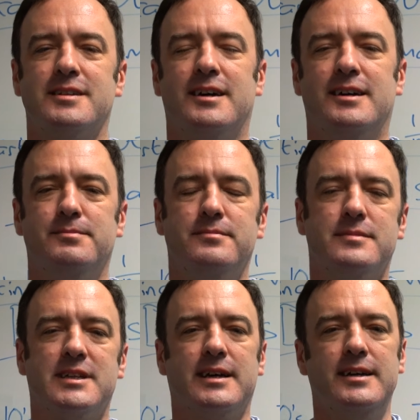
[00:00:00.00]

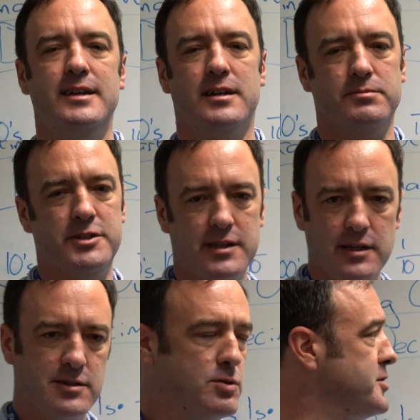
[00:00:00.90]
Today I'm just
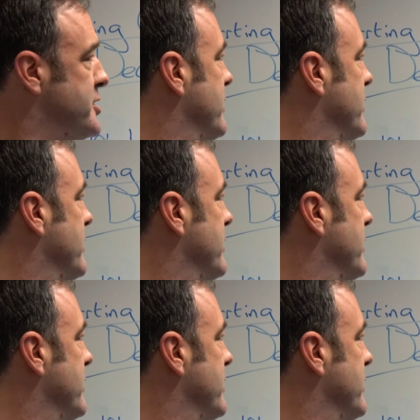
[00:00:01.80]
going to talk to